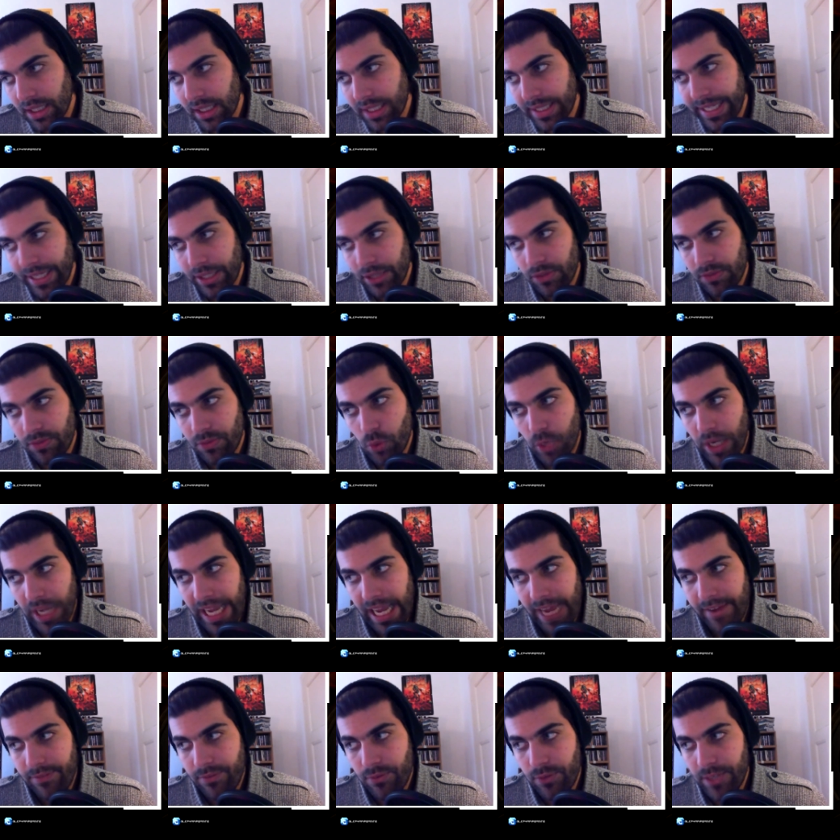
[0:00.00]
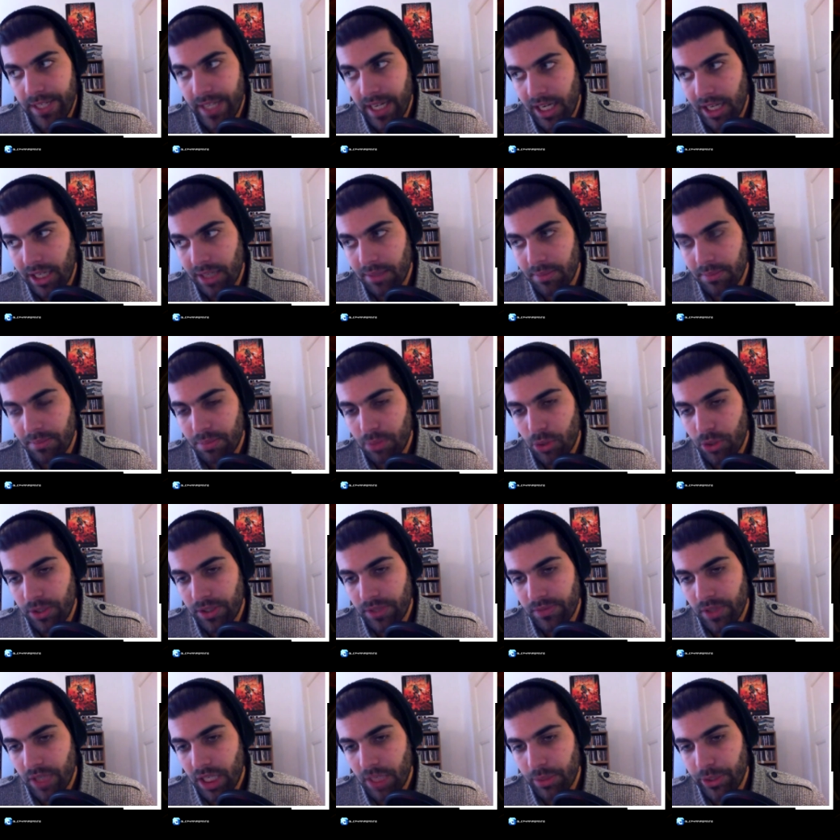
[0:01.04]
counts for every point
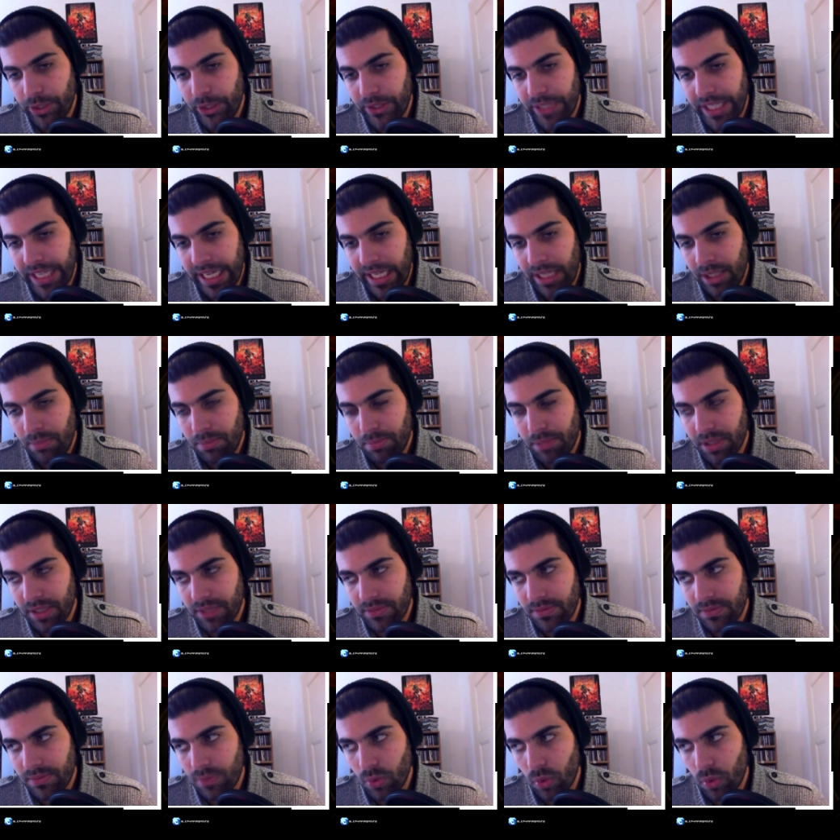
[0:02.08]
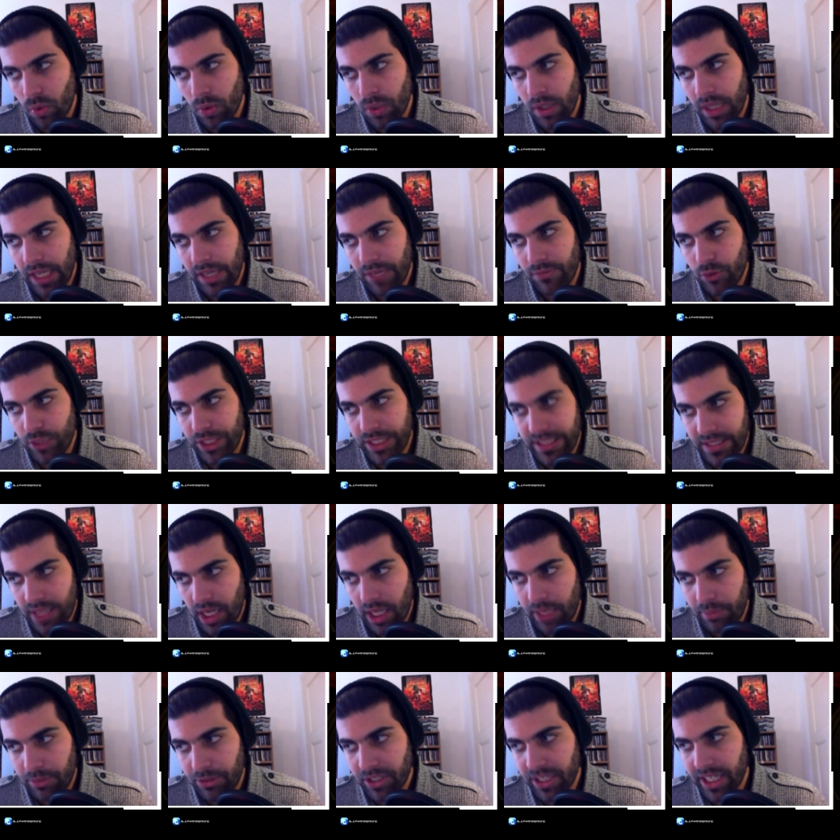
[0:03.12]
of armor you gain, but for every
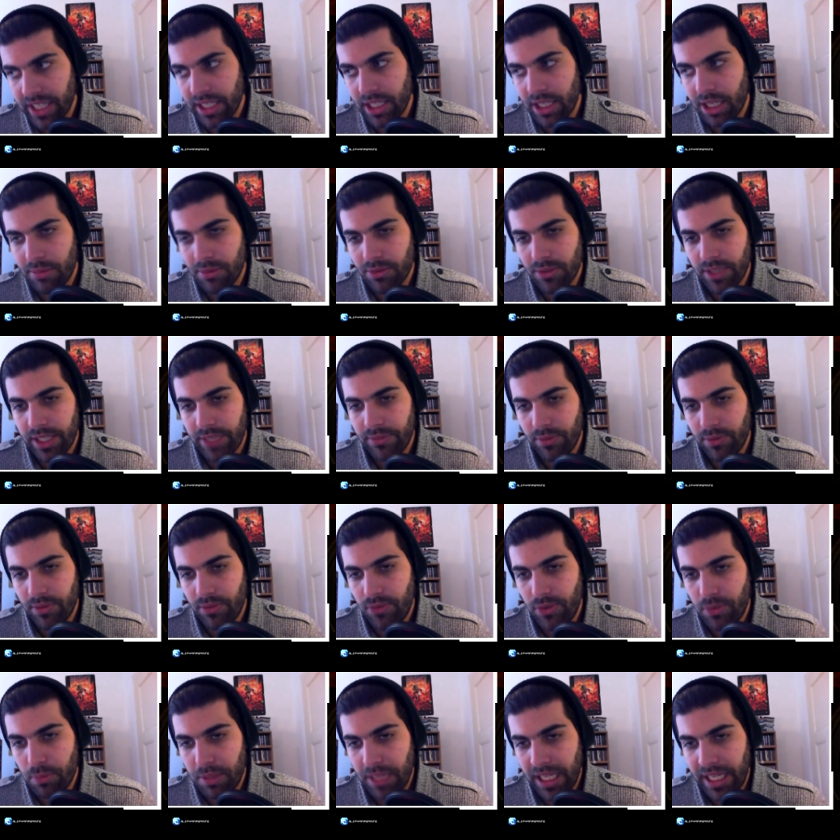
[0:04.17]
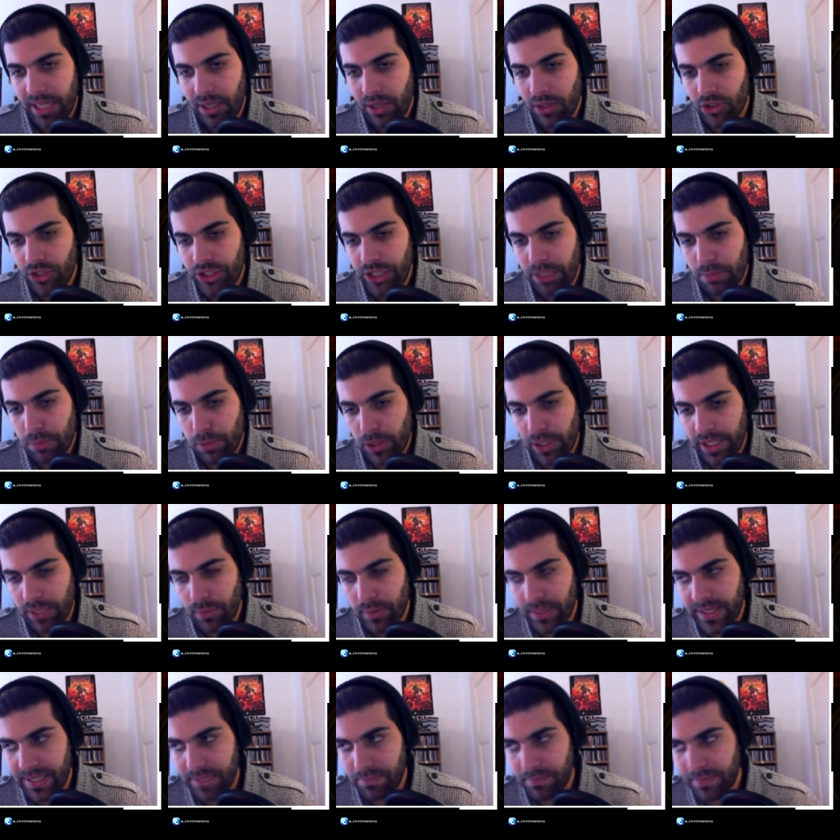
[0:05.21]
time you gain armor, right? If you play a shield block, it
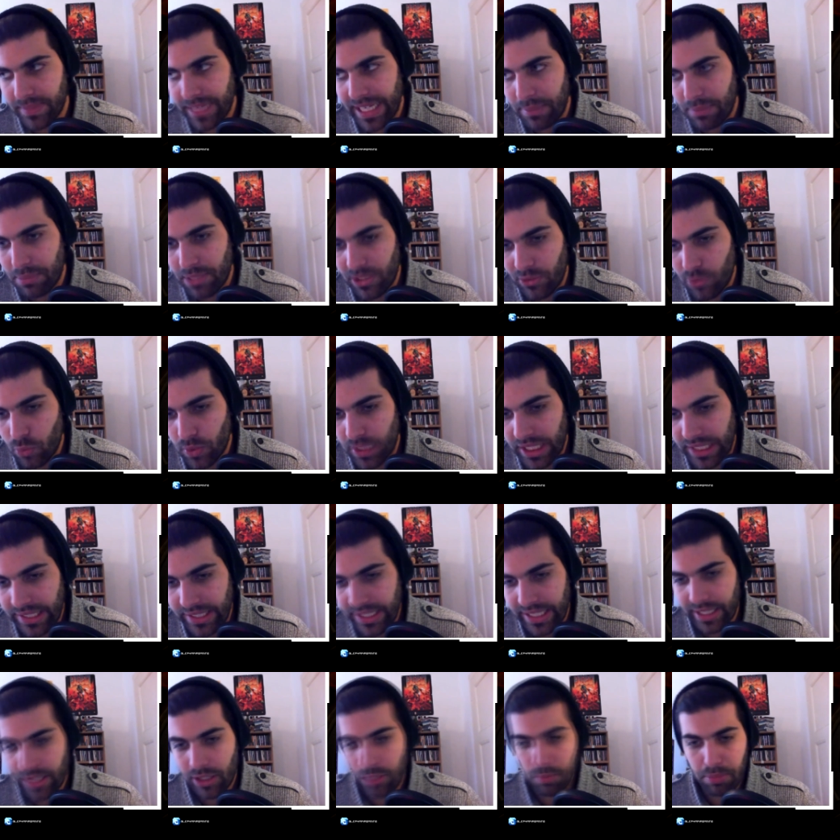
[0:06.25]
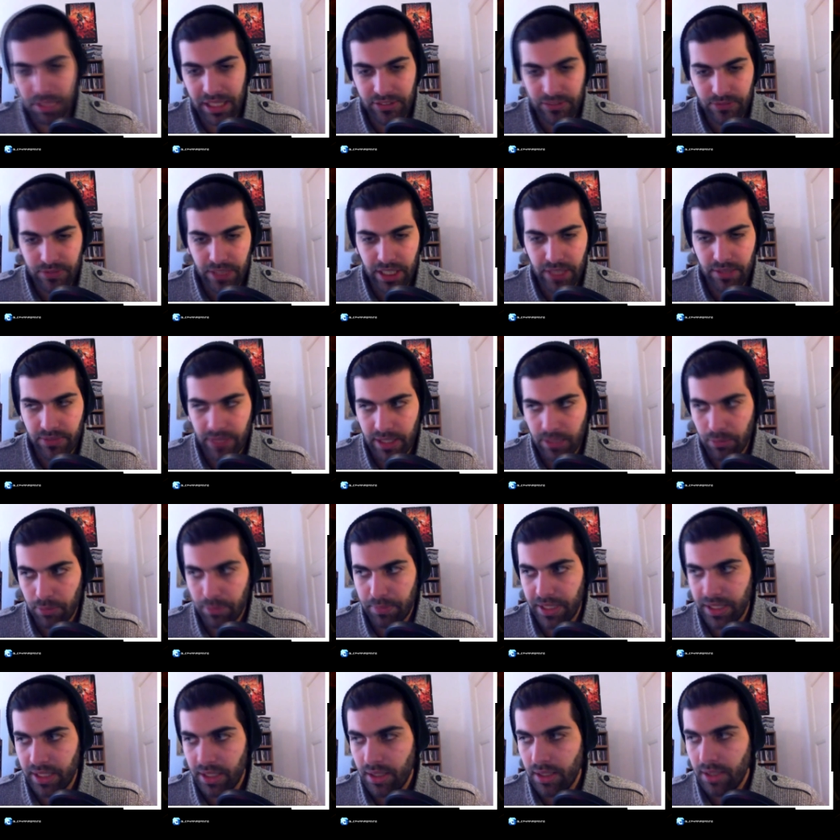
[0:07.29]
will gain +1 attack and a +5. That would
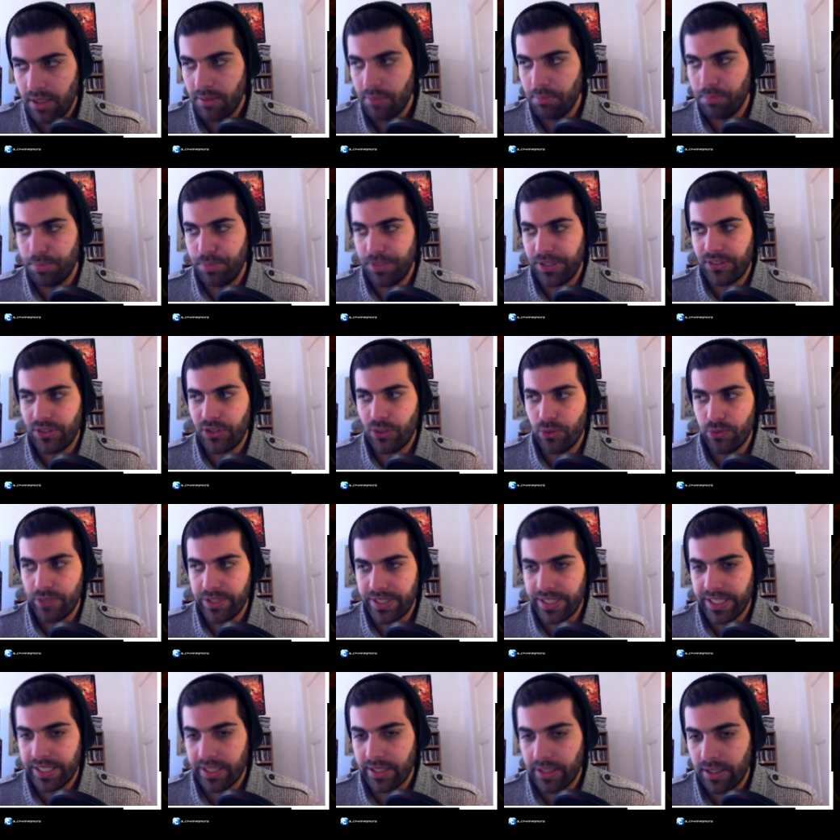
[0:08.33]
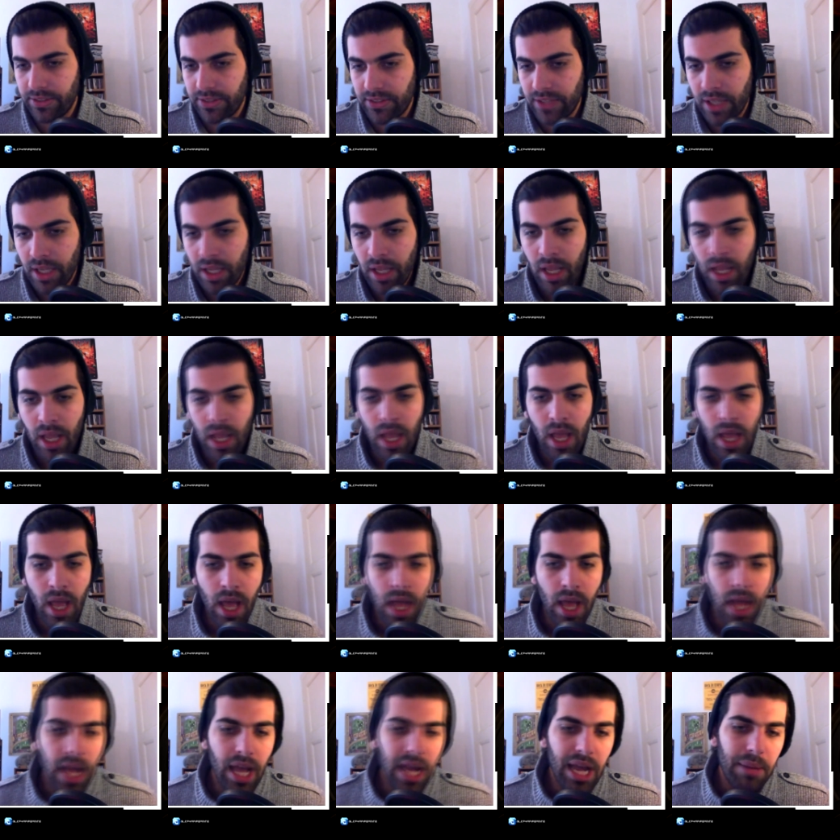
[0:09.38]
be a bit too ridiculous.
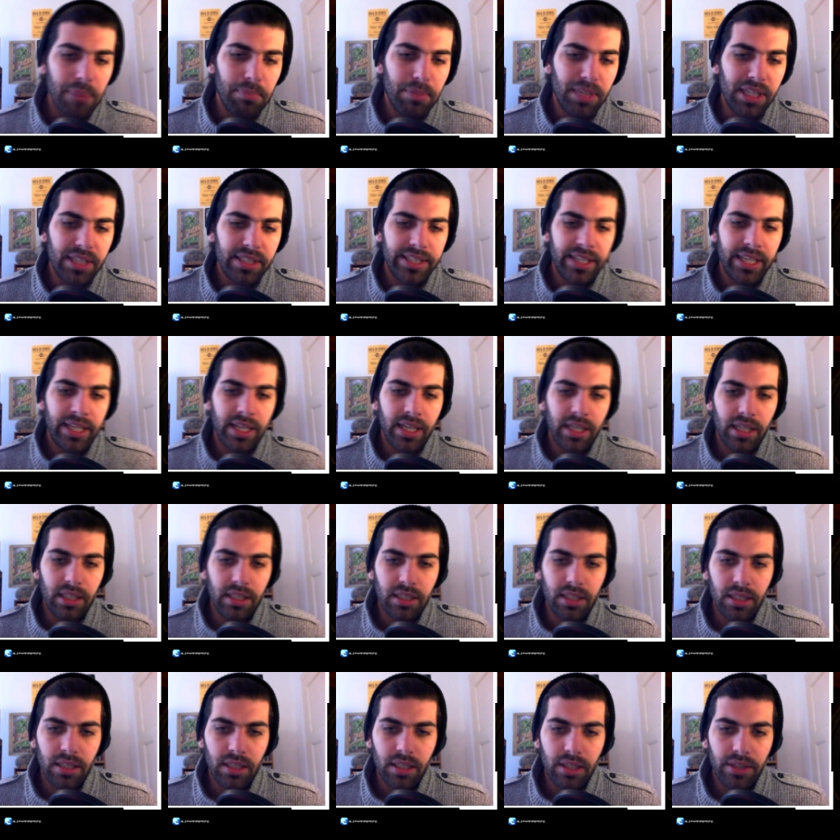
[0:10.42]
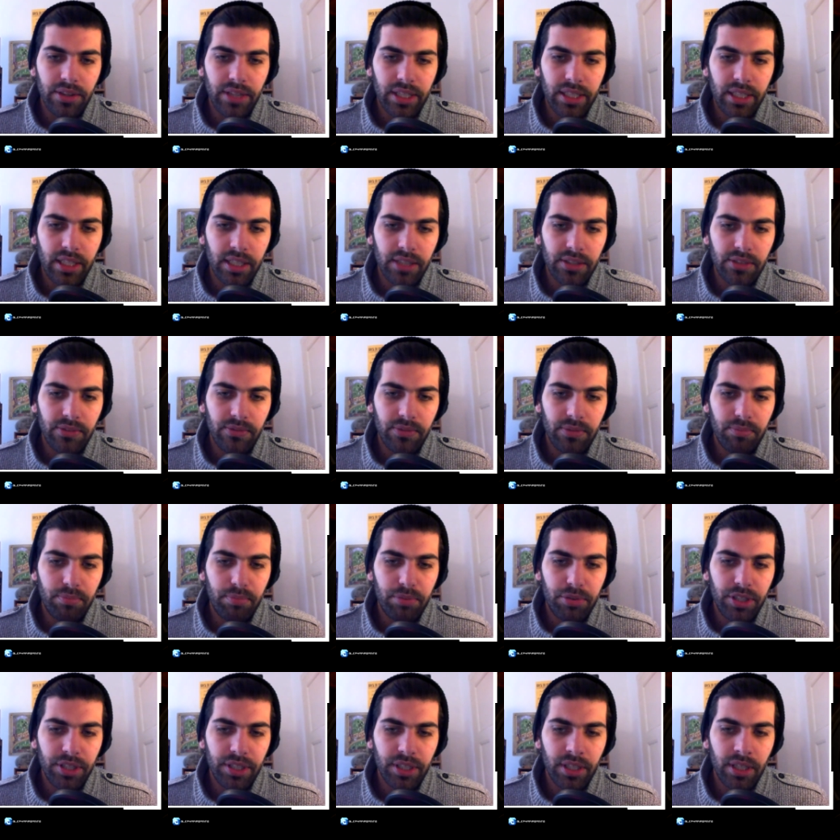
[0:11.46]
But yeah, that card's
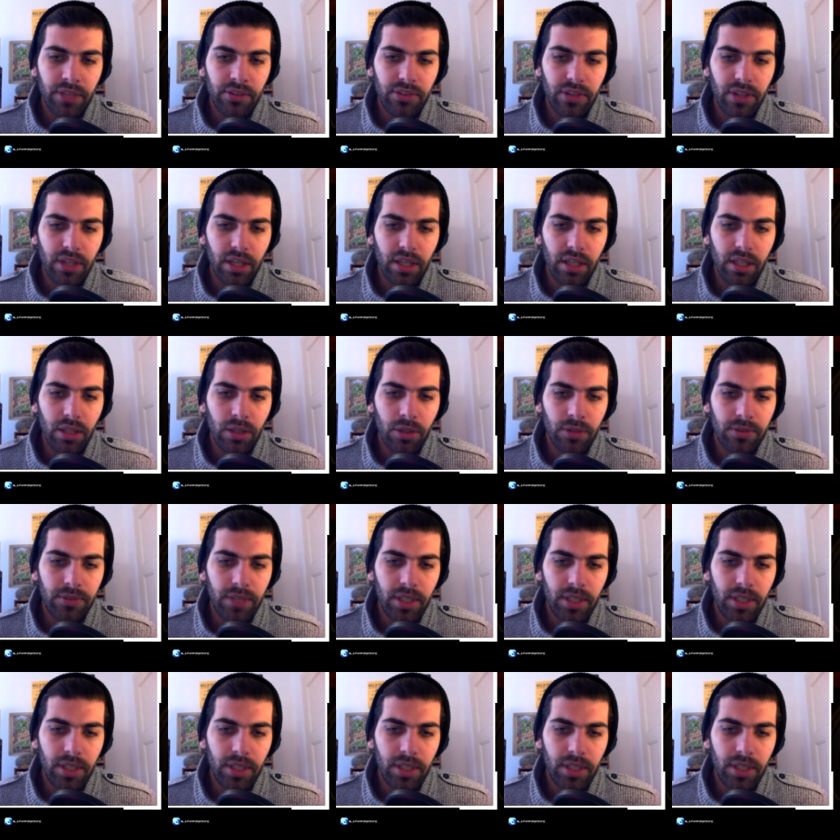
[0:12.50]
pretty nice. A lot of